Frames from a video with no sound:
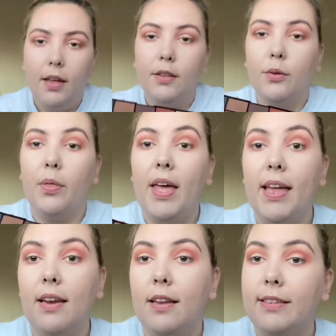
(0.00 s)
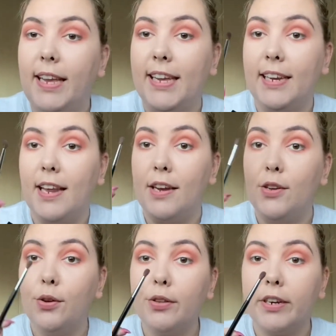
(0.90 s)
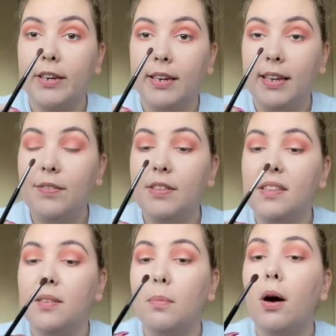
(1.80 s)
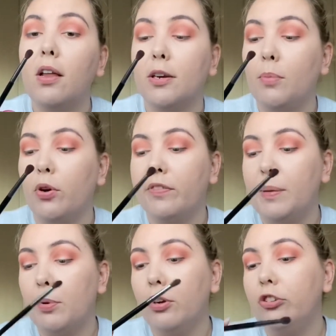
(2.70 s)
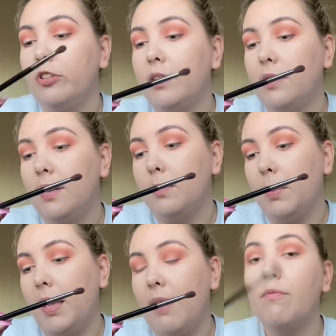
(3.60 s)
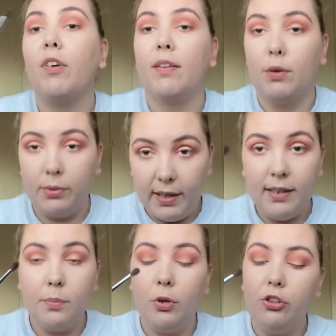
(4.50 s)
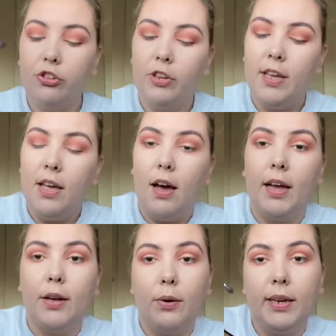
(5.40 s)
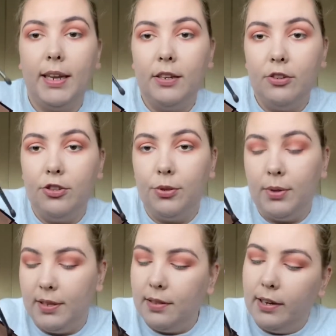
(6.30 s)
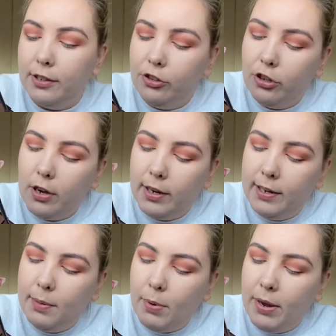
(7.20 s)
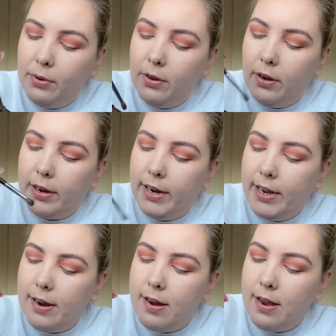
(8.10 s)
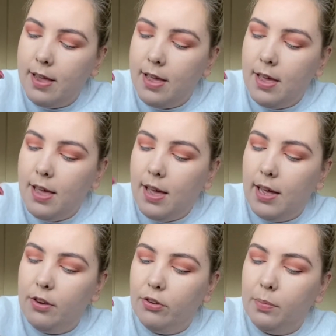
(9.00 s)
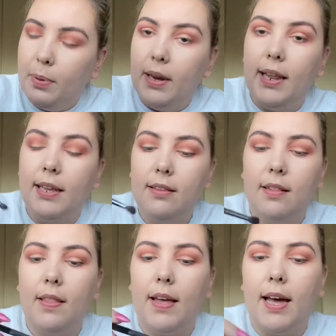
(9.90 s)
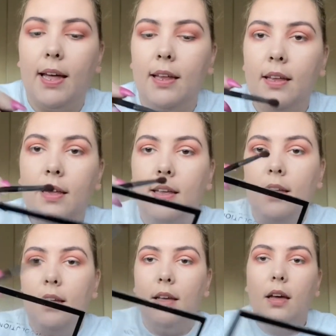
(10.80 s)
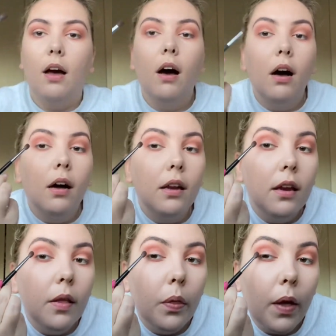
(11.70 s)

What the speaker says: So then taking another even smaller Morphe brush, this is my M506 brush, I'm going into this kind of chocolatey brown colour here and just placing that on the